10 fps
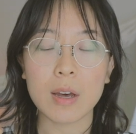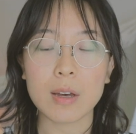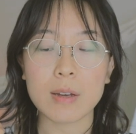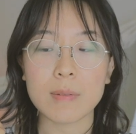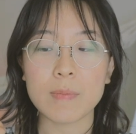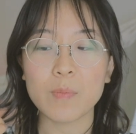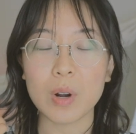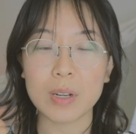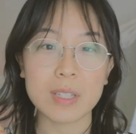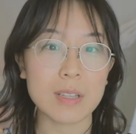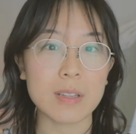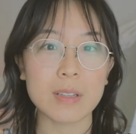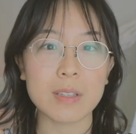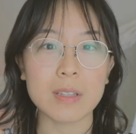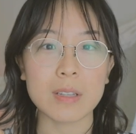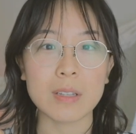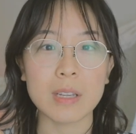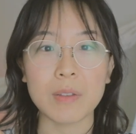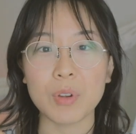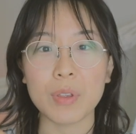um, process and
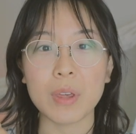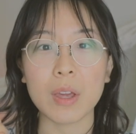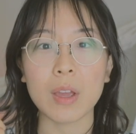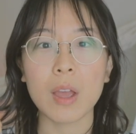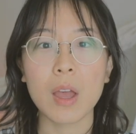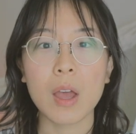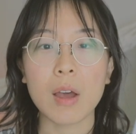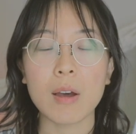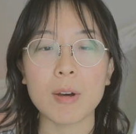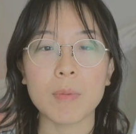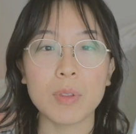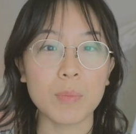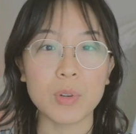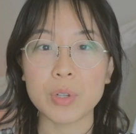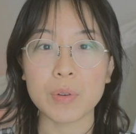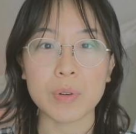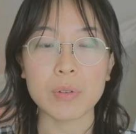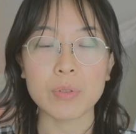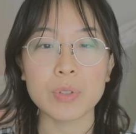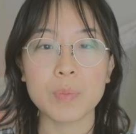everything, Um, and the
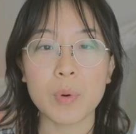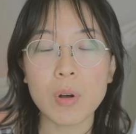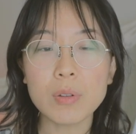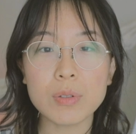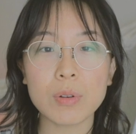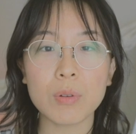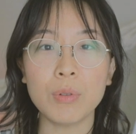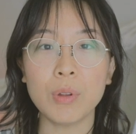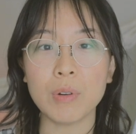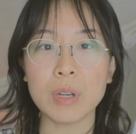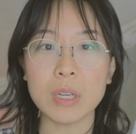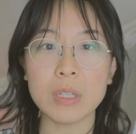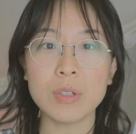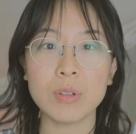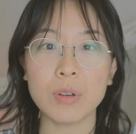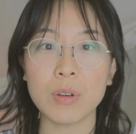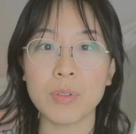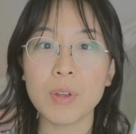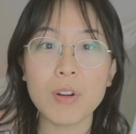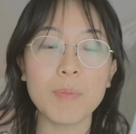materials, but also there is the
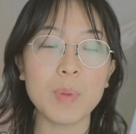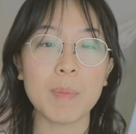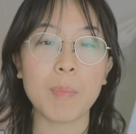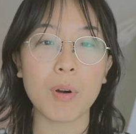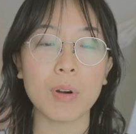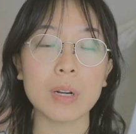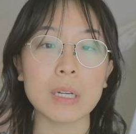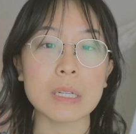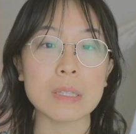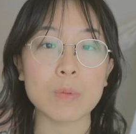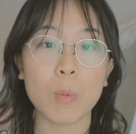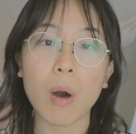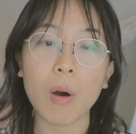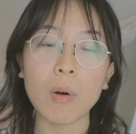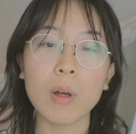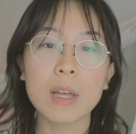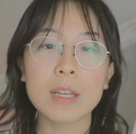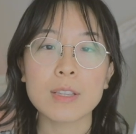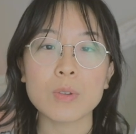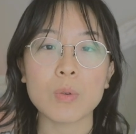therapy part as well.
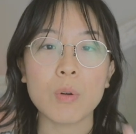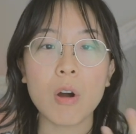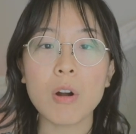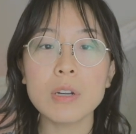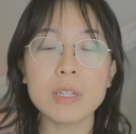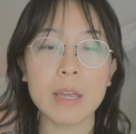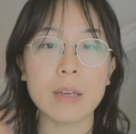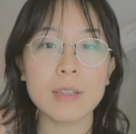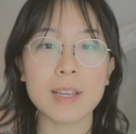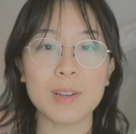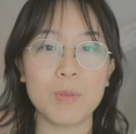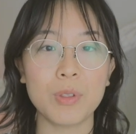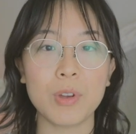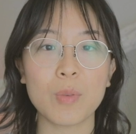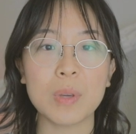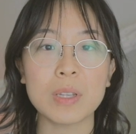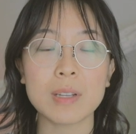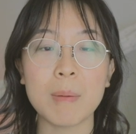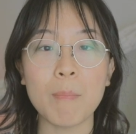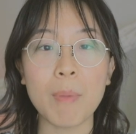So art and psychotherapy is
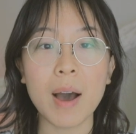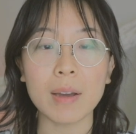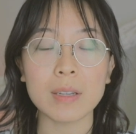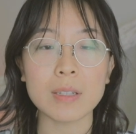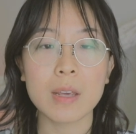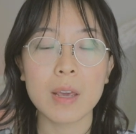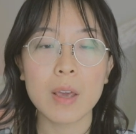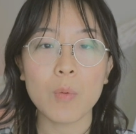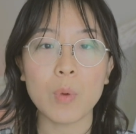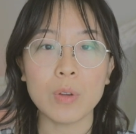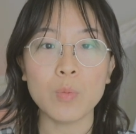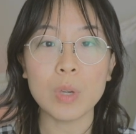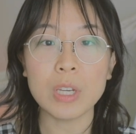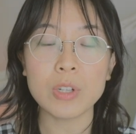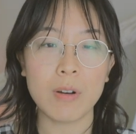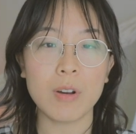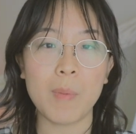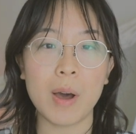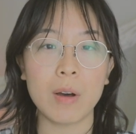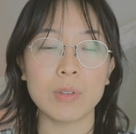combined when we talk
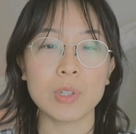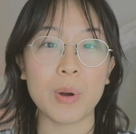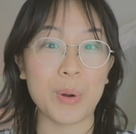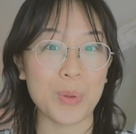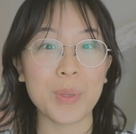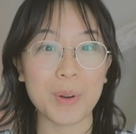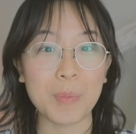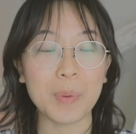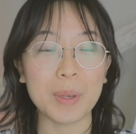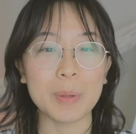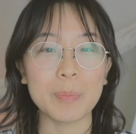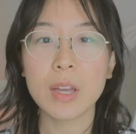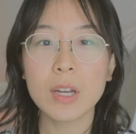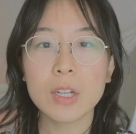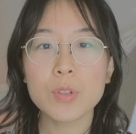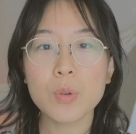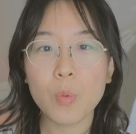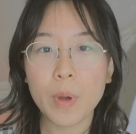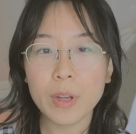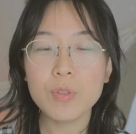about art therapy. So
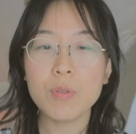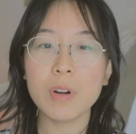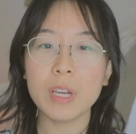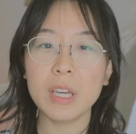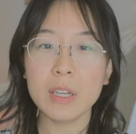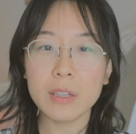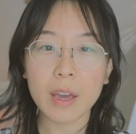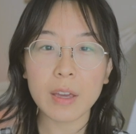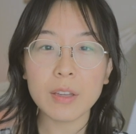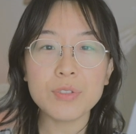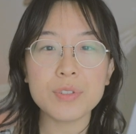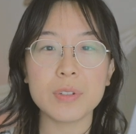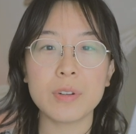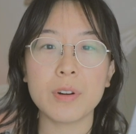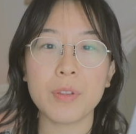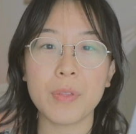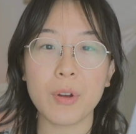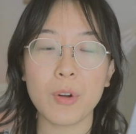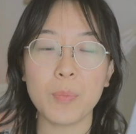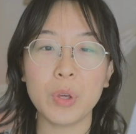when you are engaged in art
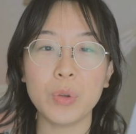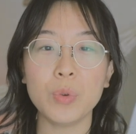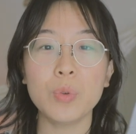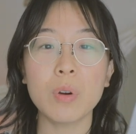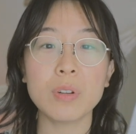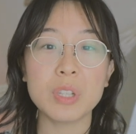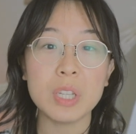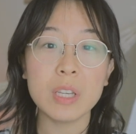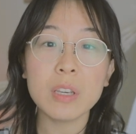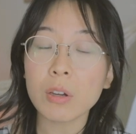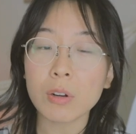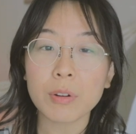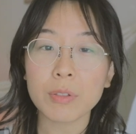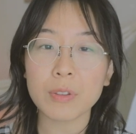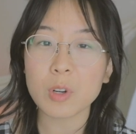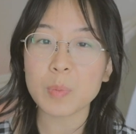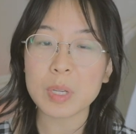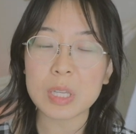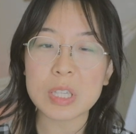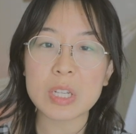therapy, you are seeing an art
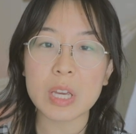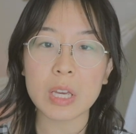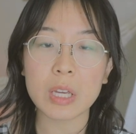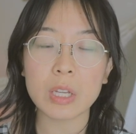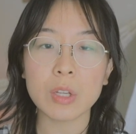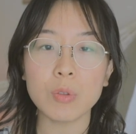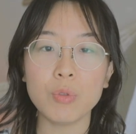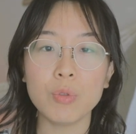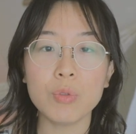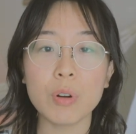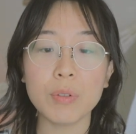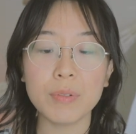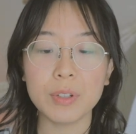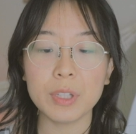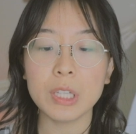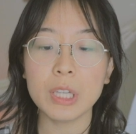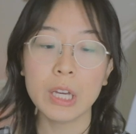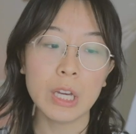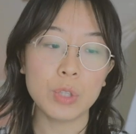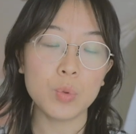therapist and you are really
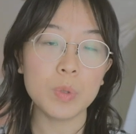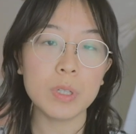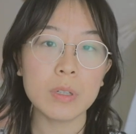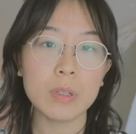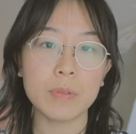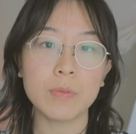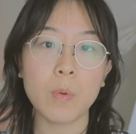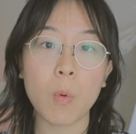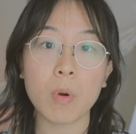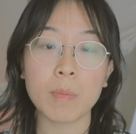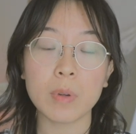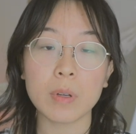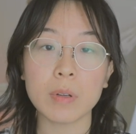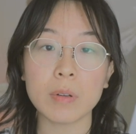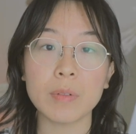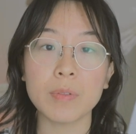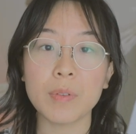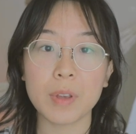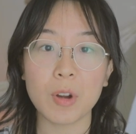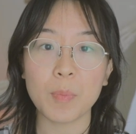doing a form of
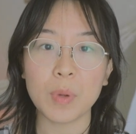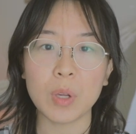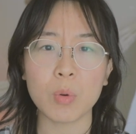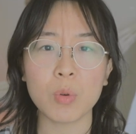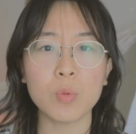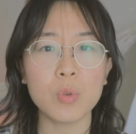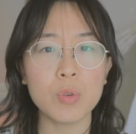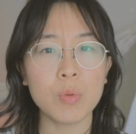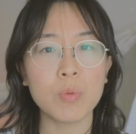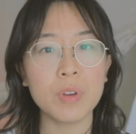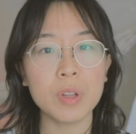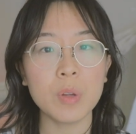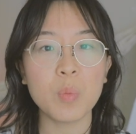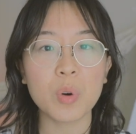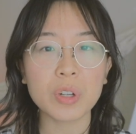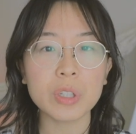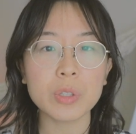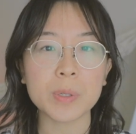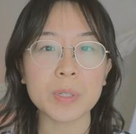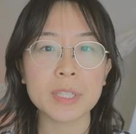therapy, or you're really working
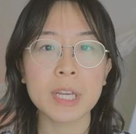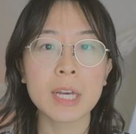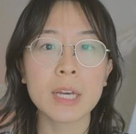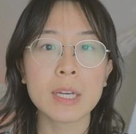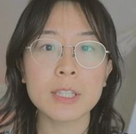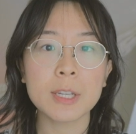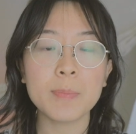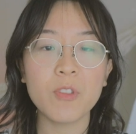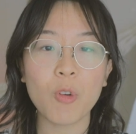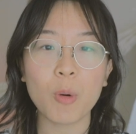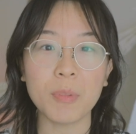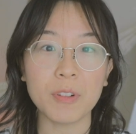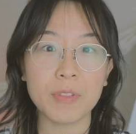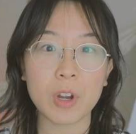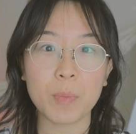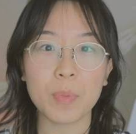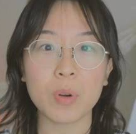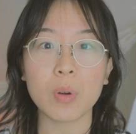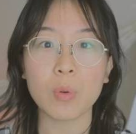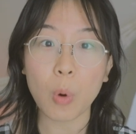towards some form of
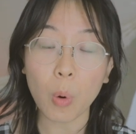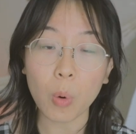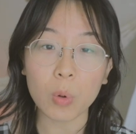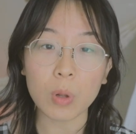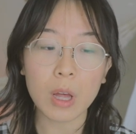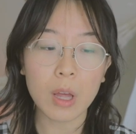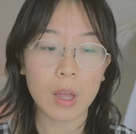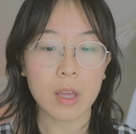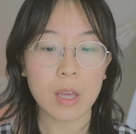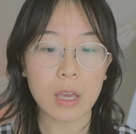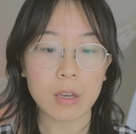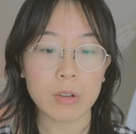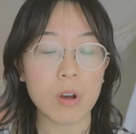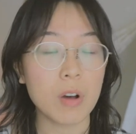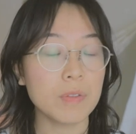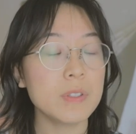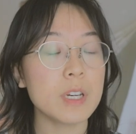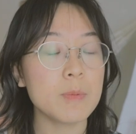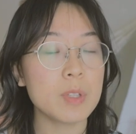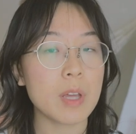therapeutic goal. And
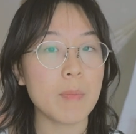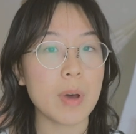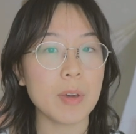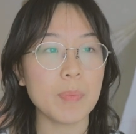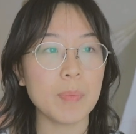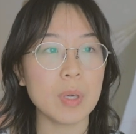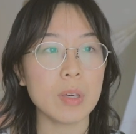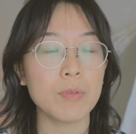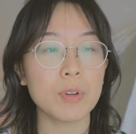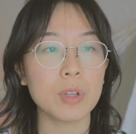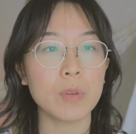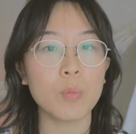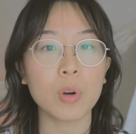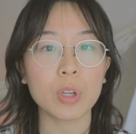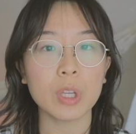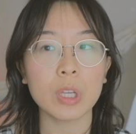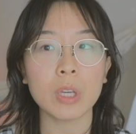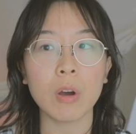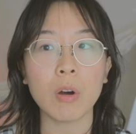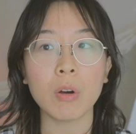oftentimes that might be really
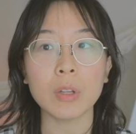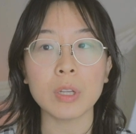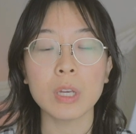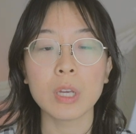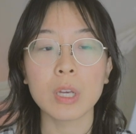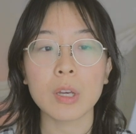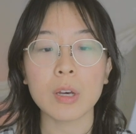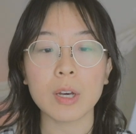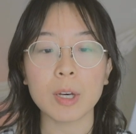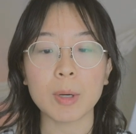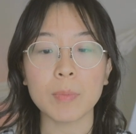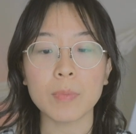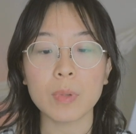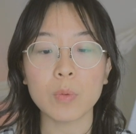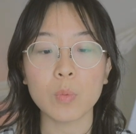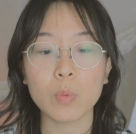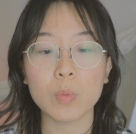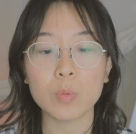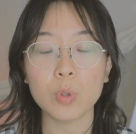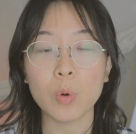working on um,
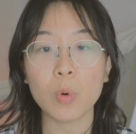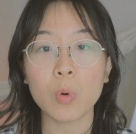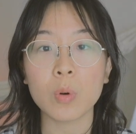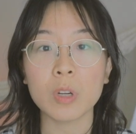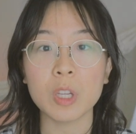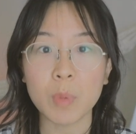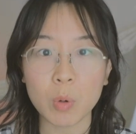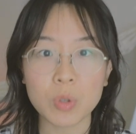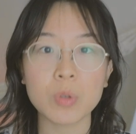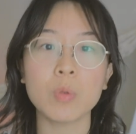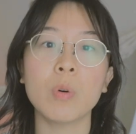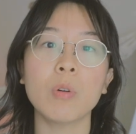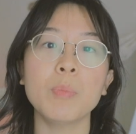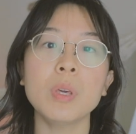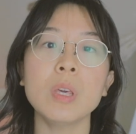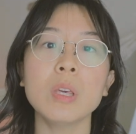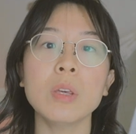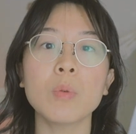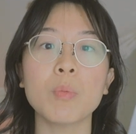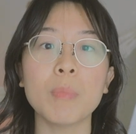your emotional
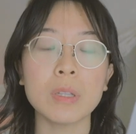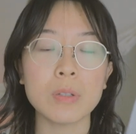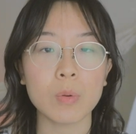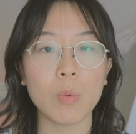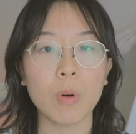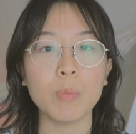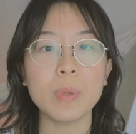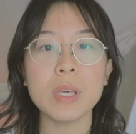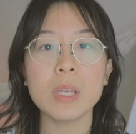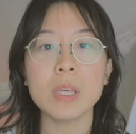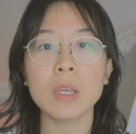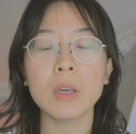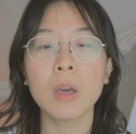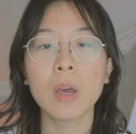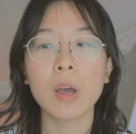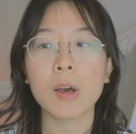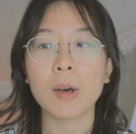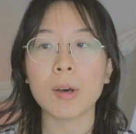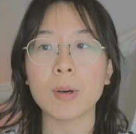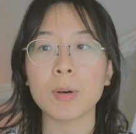well-being or mental well-being.
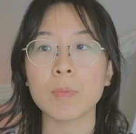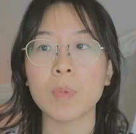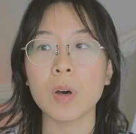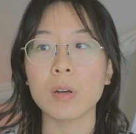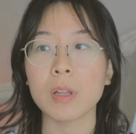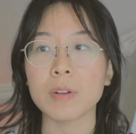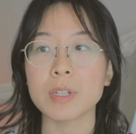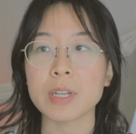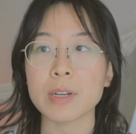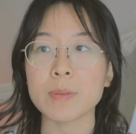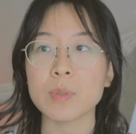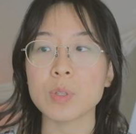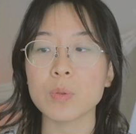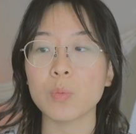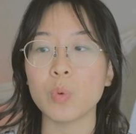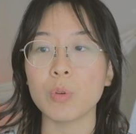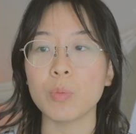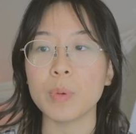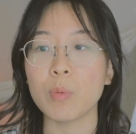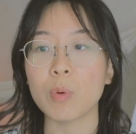Um, a lot of times we'll
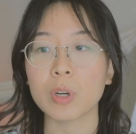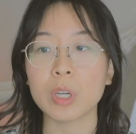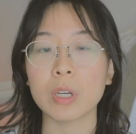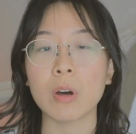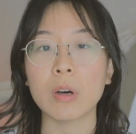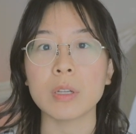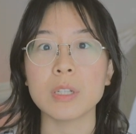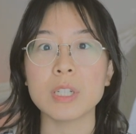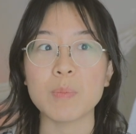be working on